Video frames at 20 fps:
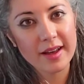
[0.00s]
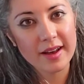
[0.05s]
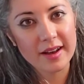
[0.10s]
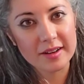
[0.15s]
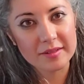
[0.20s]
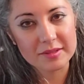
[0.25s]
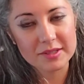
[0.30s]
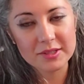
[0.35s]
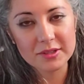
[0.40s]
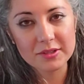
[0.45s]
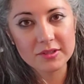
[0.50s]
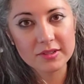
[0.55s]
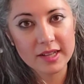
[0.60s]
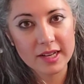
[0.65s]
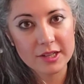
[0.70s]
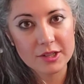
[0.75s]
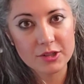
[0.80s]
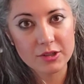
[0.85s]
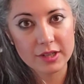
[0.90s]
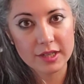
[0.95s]
I'm so
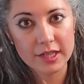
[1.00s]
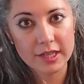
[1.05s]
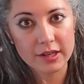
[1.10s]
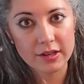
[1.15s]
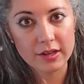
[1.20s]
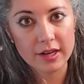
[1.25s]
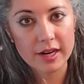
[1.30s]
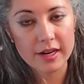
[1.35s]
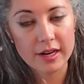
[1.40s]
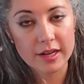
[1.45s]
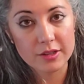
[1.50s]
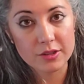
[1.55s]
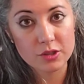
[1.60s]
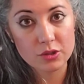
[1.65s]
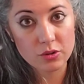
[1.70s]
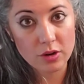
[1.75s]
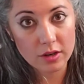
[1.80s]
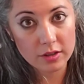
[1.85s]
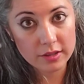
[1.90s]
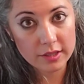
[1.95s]
glad you're here, and I
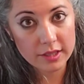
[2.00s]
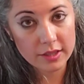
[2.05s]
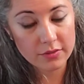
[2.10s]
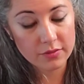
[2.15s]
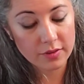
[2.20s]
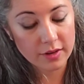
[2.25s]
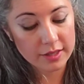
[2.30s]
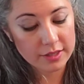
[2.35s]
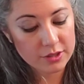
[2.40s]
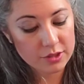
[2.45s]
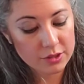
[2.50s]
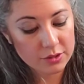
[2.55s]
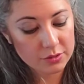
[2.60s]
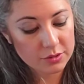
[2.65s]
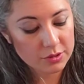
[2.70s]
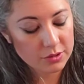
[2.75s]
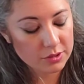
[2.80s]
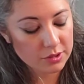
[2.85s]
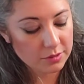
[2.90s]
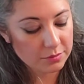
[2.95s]
strongly invite you
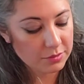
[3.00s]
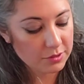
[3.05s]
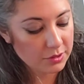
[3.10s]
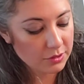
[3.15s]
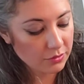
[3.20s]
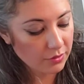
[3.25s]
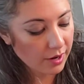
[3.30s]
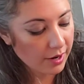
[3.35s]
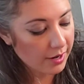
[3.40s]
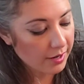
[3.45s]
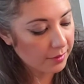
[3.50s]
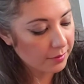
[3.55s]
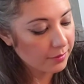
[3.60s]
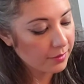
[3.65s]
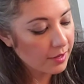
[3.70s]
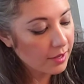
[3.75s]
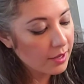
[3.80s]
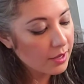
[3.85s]
to subscribe